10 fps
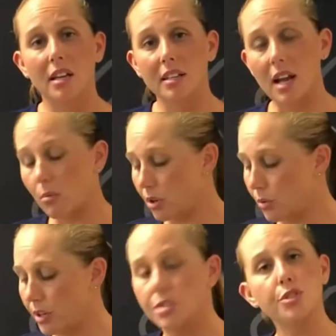Now we're
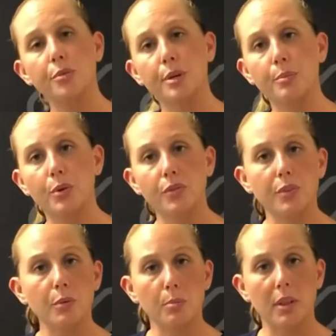going to remove and
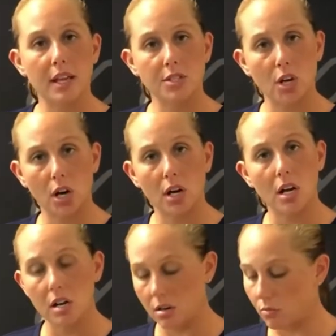replace our
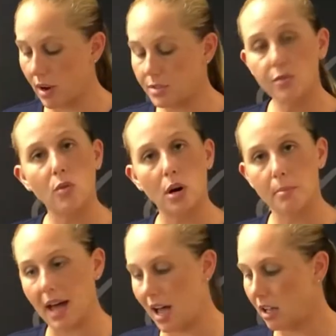reservoir
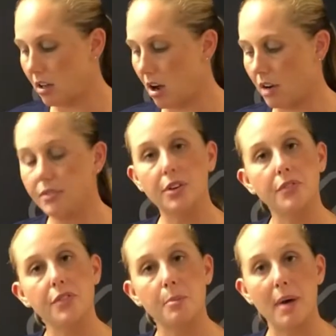bag off of
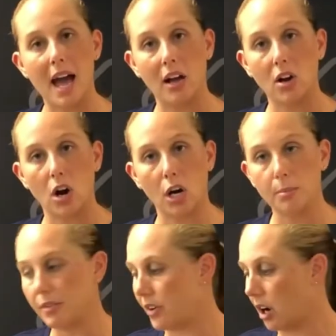the bag arm
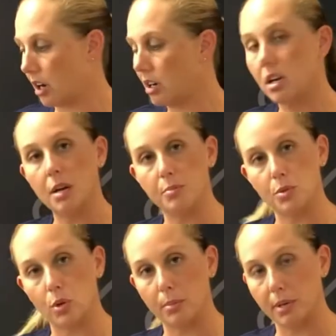of our
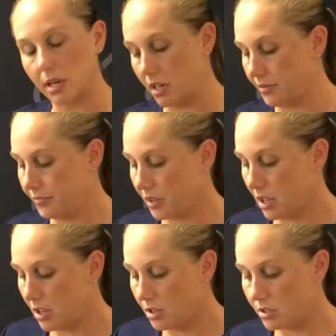absorber.
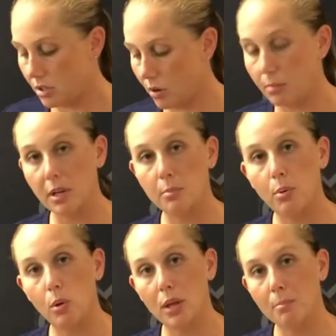So I'm going to
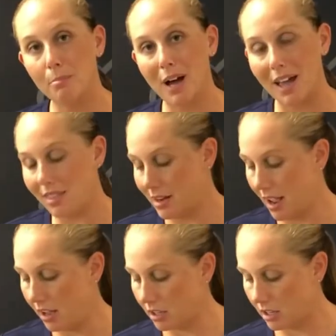pull it by the neck